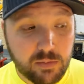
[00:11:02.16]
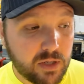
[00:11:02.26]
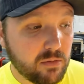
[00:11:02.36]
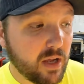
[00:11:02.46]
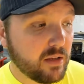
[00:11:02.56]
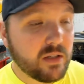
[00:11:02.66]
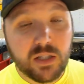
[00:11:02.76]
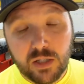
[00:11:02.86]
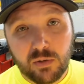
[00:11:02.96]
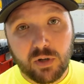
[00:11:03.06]
Speedway,
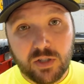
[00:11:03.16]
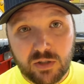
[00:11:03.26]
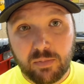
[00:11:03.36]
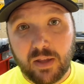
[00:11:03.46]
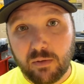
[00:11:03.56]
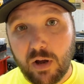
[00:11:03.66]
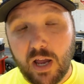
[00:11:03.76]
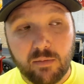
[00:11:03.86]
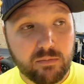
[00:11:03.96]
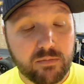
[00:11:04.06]
which, by the
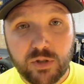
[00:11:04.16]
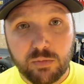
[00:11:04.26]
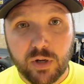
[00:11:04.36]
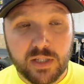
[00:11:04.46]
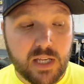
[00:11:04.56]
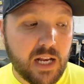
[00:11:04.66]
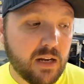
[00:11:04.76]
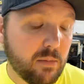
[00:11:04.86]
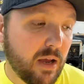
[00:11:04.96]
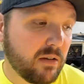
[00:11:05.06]
way, I'm super
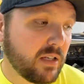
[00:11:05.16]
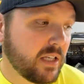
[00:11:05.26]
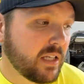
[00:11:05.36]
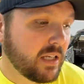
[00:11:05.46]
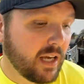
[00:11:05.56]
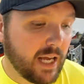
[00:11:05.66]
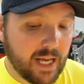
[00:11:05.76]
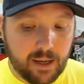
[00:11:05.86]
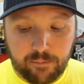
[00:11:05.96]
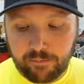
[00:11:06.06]
excited about.
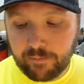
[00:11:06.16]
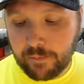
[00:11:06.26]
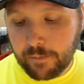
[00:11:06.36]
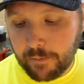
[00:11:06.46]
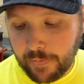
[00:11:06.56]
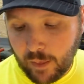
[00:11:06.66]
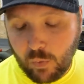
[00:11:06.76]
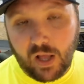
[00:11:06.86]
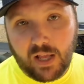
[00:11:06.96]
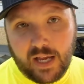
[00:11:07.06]
While
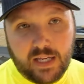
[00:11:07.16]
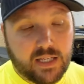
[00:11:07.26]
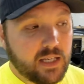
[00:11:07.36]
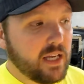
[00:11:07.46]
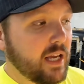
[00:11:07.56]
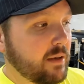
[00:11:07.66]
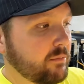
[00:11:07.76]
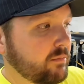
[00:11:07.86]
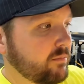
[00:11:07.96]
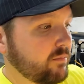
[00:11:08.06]

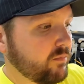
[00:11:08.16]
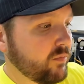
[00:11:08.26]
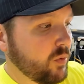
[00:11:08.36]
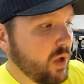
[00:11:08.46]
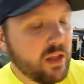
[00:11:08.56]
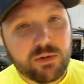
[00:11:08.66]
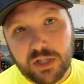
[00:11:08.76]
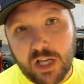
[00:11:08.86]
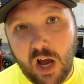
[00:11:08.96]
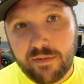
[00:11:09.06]
I was
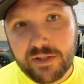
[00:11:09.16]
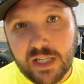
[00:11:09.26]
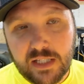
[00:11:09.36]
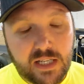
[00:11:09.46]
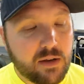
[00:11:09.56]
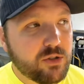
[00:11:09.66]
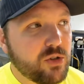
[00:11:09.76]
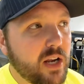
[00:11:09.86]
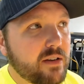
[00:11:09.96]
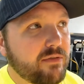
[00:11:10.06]
in the off season, I was
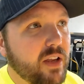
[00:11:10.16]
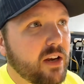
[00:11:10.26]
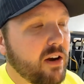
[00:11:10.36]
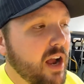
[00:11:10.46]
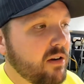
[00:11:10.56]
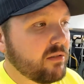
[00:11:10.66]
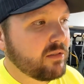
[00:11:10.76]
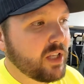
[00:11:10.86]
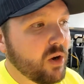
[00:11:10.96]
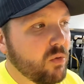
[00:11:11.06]
trying to figure
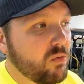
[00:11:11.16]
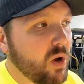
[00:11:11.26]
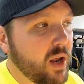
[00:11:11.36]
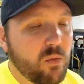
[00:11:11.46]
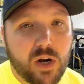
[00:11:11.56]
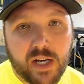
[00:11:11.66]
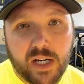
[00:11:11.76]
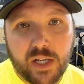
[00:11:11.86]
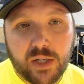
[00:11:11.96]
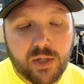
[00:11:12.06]
out, what I wanted
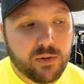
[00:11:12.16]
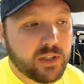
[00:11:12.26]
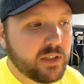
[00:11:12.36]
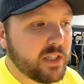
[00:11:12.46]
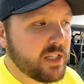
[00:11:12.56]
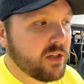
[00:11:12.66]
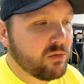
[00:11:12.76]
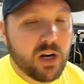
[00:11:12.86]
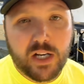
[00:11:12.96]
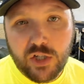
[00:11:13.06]
to do, and
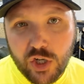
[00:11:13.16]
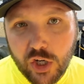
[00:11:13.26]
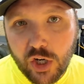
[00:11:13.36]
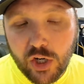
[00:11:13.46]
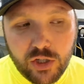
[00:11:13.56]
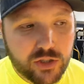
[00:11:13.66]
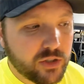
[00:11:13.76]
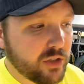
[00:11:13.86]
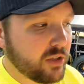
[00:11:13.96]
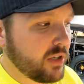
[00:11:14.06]
running dirt,
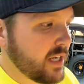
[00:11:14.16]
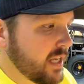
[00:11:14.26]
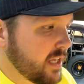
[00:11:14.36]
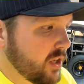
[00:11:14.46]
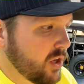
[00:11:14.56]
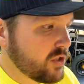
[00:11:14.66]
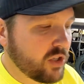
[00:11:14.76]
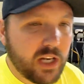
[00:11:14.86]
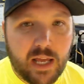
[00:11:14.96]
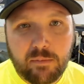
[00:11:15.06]
or, I was
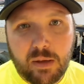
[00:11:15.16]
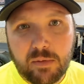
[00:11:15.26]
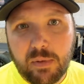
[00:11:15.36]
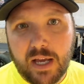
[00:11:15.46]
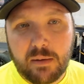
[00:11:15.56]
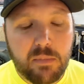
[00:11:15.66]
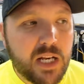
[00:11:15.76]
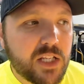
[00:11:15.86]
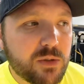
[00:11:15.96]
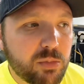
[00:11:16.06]
looking at maybe buying a
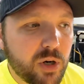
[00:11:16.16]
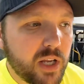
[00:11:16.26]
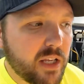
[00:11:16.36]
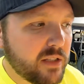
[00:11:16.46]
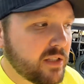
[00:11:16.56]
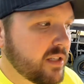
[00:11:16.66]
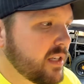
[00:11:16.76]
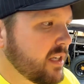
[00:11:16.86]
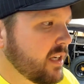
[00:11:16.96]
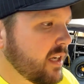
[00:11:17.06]
mini sprint,
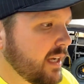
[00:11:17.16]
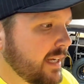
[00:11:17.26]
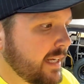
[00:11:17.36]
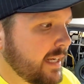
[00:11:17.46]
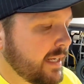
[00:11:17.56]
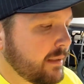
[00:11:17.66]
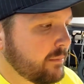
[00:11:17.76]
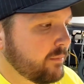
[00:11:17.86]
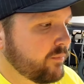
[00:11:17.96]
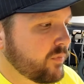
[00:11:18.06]

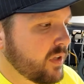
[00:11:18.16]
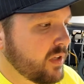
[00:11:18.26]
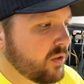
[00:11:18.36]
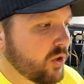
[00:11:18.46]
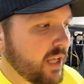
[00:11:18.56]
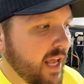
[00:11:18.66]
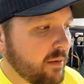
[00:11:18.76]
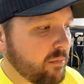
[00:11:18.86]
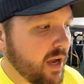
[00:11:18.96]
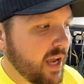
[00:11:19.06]
looking
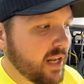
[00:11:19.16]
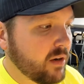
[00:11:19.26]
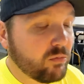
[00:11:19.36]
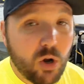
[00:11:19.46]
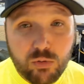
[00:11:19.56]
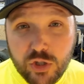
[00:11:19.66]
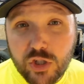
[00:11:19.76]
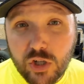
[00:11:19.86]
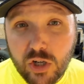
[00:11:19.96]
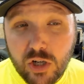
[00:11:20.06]
at buying a
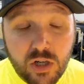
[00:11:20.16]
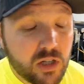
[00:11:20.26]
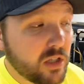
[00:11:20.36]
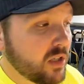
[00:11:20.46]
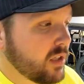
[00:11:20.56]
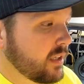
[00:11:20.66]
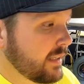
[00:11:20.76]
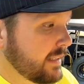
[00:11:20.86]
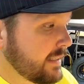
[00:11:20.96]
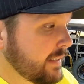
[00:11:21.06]
roadster,
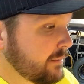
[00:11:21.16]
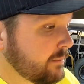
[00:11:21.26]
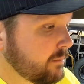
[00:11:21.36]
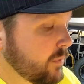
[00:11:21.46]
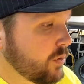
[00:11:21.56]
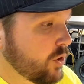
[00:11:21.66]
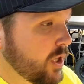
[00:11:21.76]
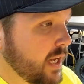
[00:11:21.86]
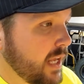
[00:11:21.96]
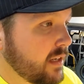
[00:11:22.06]

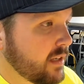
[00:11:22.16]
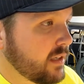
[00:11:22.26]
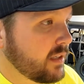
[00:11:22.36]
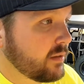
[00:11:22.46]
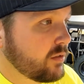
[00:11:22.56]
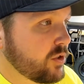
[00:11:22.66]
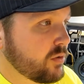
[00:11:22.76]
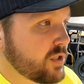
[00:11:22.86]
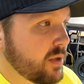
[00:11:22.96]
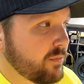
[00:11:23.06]
looking at
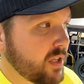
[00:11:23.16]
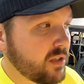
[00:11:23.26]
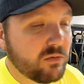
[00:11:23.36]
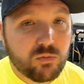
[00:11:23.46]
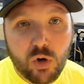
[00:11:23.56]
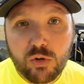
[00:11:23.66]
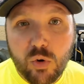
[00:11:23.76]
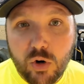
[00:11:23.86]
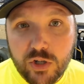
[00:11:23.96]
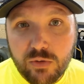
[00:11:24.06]
doing something road
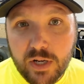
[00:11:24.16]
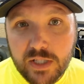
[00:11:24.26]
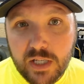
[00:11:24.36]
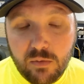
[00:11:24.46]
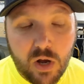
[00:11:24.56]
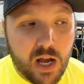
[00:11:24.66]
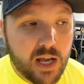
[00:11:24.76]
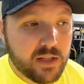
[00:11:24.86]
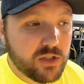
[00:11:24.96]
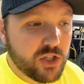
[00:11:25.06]
course racing
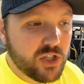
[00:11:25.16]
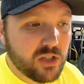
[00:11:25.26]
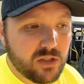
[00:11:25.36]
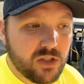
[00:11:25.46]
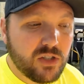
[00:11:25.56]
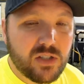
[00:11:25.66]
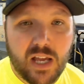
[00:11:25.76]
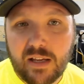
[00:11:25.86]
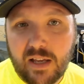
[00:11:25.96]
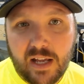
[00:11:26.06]
wise.
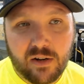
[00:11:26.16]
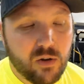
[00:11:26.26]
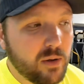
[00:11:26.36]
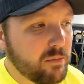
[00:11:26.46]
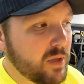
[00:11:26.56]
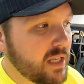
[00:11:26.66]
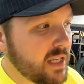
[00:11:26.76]
I don't know.